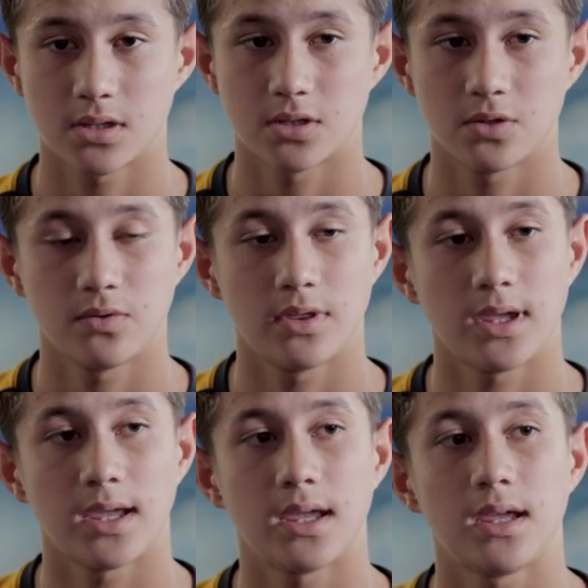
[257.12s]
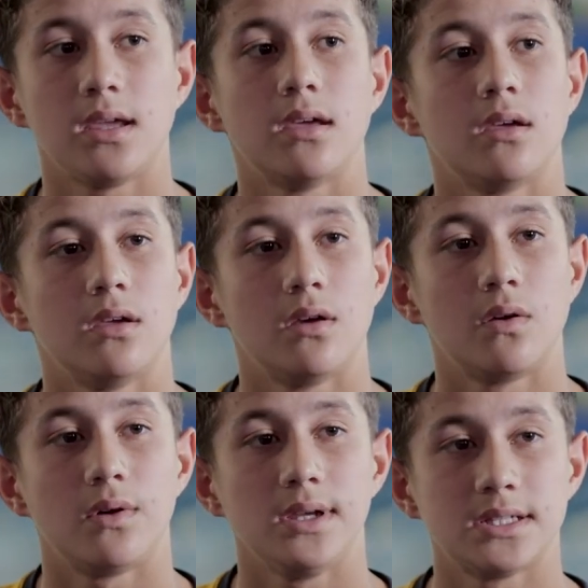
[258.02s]
to the
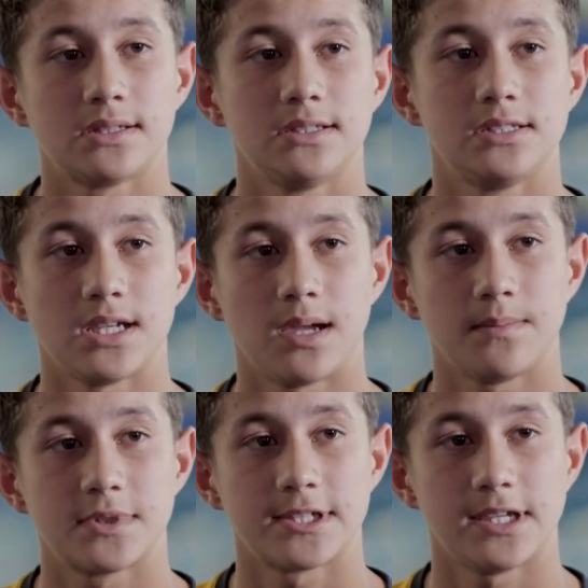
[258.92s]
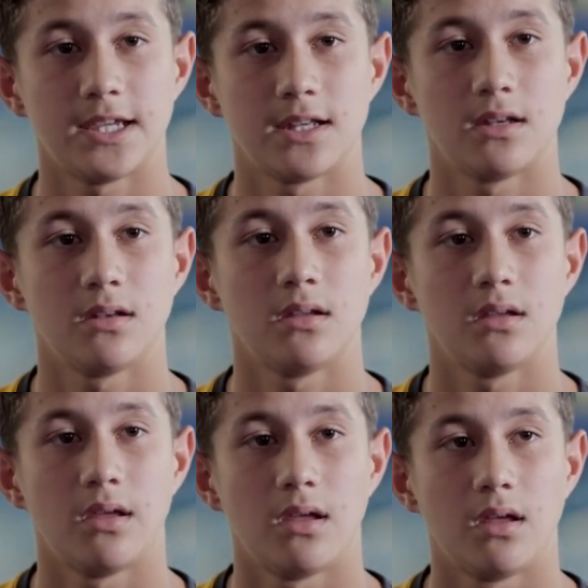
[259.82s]
Queensland Champs in
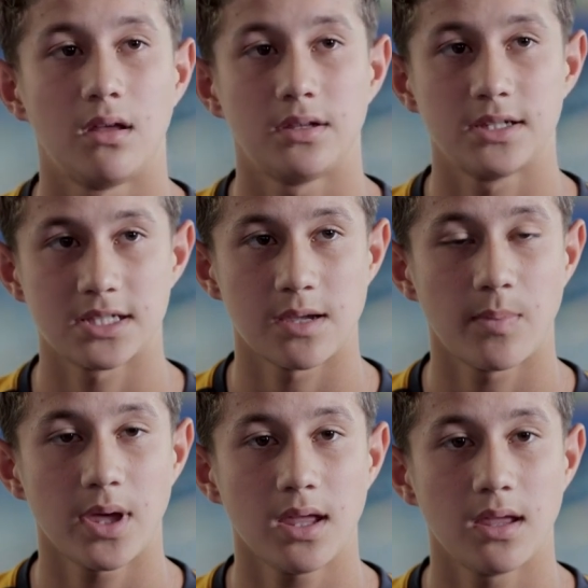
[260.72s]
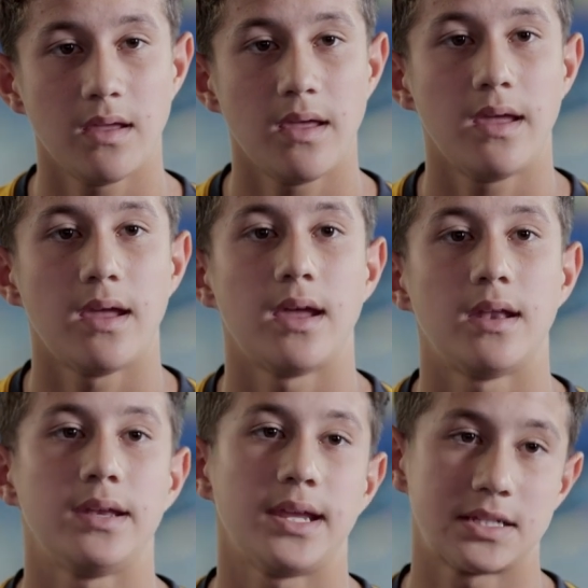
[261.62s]
December,
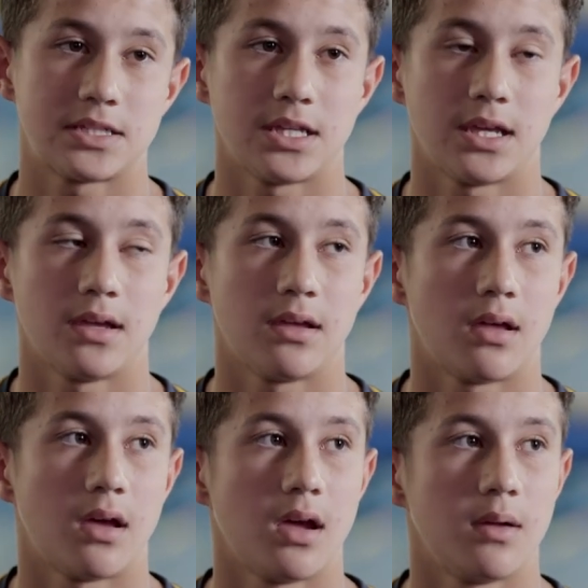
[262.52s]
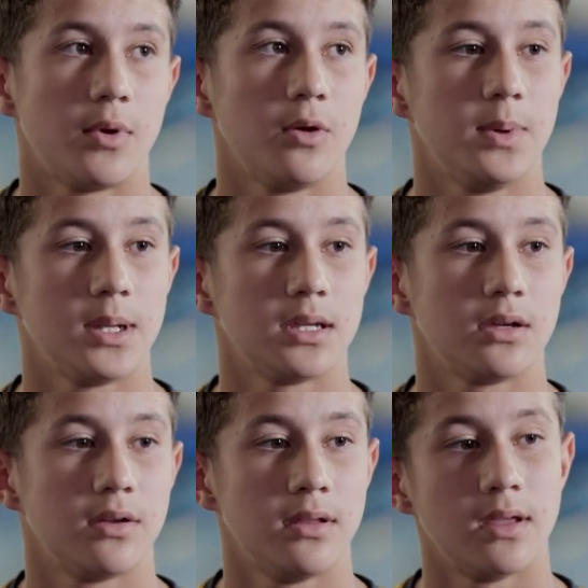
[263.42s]
and next year I'm hoping to
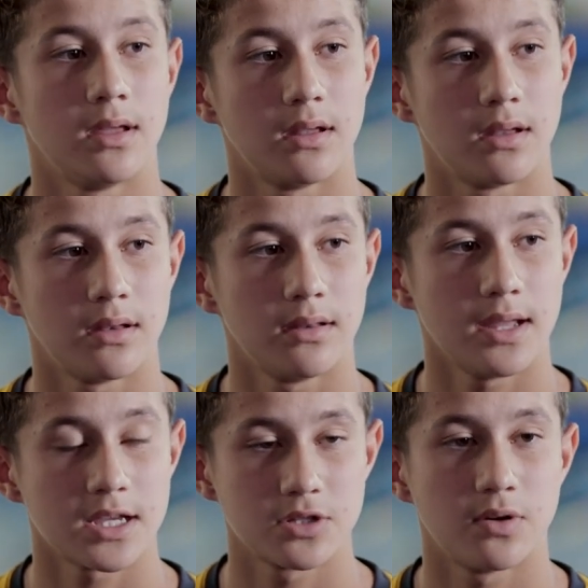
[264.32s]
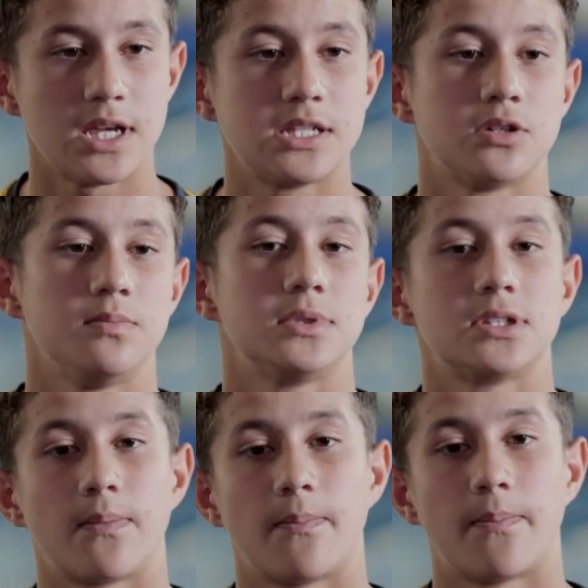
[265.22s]
go to National Age Groups.